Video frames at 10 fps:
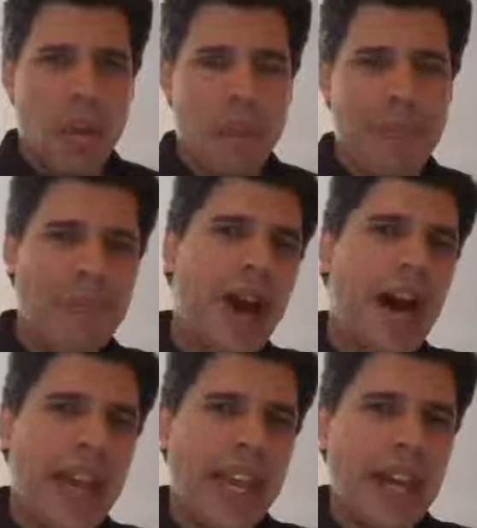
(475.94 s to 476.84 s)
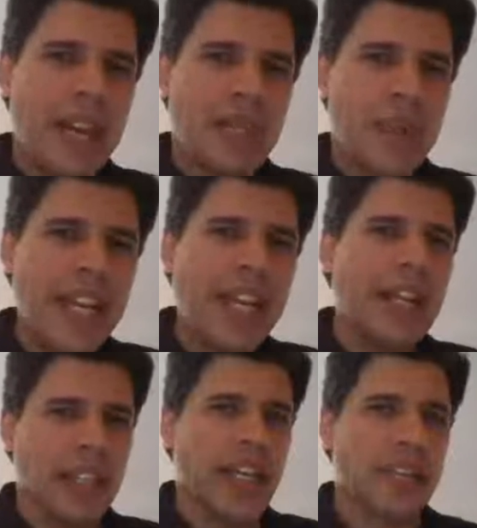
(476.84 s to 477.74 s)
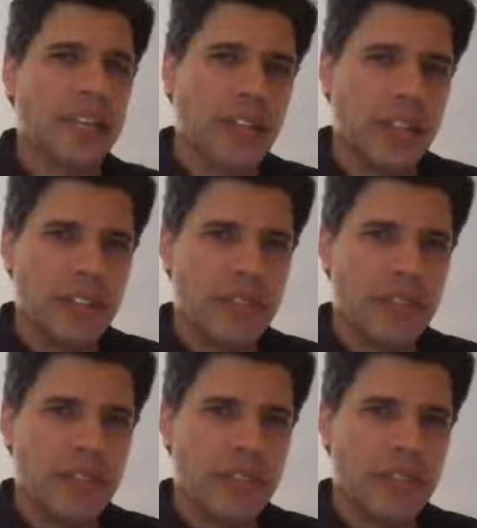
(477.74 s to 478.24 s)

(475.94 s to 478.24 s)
my reading list